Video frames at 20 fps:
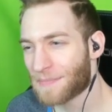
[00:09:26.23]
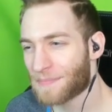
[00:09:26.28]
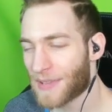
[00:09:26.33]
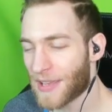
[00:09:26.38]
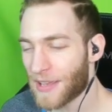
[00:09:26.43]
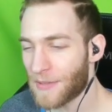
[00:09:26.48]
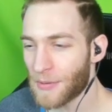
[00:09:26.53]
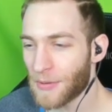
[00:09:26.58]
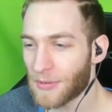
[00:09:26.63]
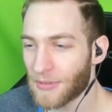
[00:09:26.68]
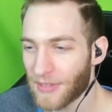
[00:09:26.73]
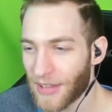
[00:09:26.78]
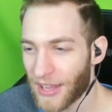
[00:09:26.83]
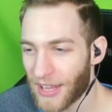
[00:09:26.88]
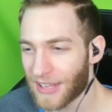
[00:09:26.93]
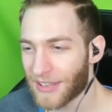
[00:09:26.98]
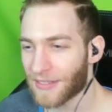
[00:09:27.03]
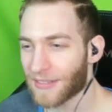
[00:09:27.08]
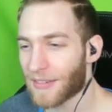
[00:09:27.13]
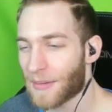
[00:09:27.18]
People
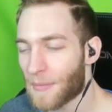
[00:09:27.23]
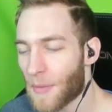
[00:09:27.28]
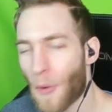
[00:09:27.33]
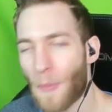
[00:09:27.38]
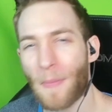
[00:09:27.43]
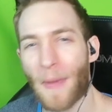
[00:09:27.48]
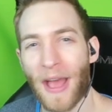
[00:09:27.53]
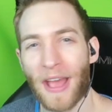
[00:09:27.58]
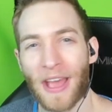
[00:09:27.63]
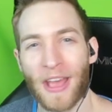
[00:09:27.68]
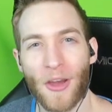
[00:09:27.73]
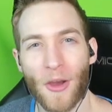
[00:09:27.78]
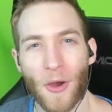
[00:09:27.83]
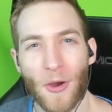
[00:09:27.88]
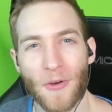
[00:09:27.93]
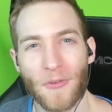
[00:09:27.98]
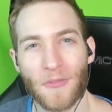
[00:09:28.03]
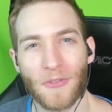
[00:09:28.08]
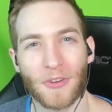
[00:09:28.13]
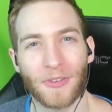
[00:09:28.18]
like Omega
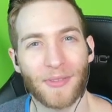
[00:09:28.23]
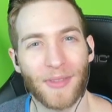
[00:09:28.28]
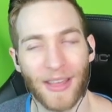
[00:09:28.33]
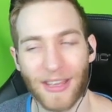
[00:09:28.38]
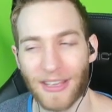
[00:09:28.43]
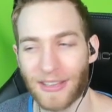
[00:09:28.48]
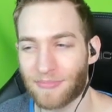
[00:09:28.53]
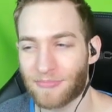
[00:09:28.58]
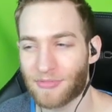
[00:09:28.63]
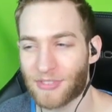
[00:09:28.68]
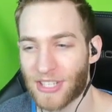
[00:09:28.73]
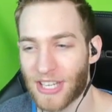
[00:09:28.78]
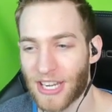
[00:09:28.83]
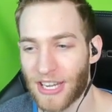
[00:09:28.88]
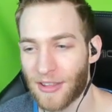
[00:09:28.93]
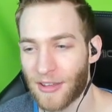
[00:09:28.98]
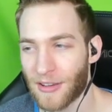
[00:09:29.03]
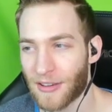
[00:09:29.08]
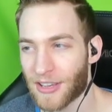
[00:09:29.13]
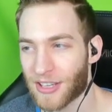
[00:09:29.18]
over like
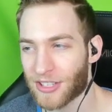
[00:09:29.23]
Sheila?